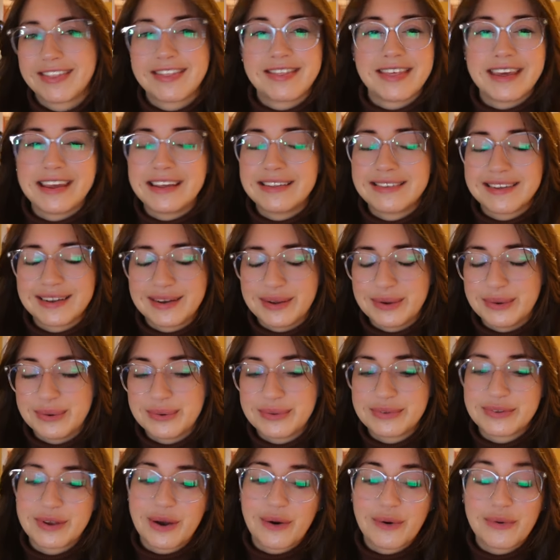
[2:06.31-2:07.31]
thing to
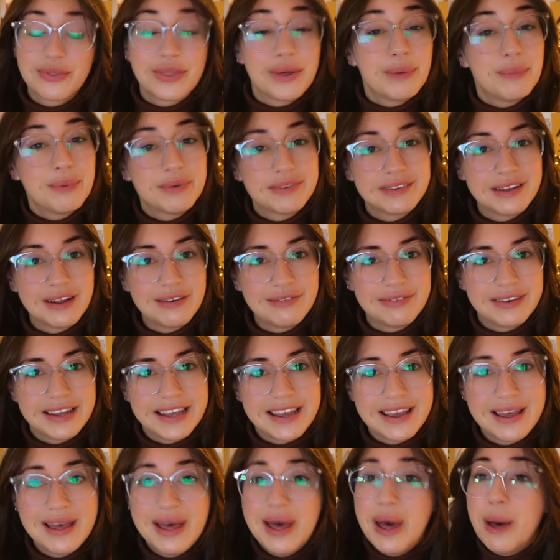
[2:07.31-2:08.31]
do, so that was
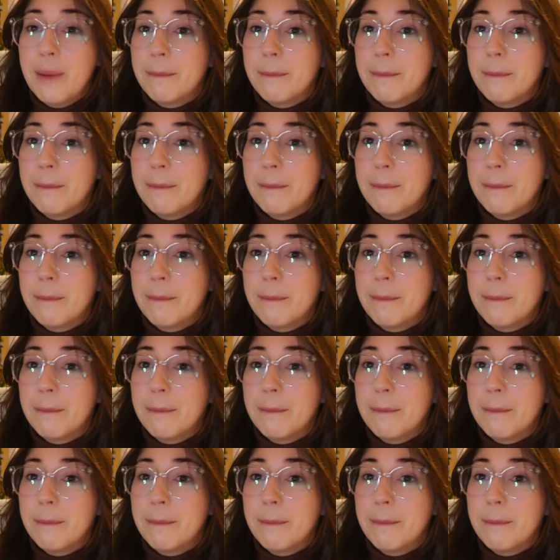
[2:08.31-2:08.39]
lovely.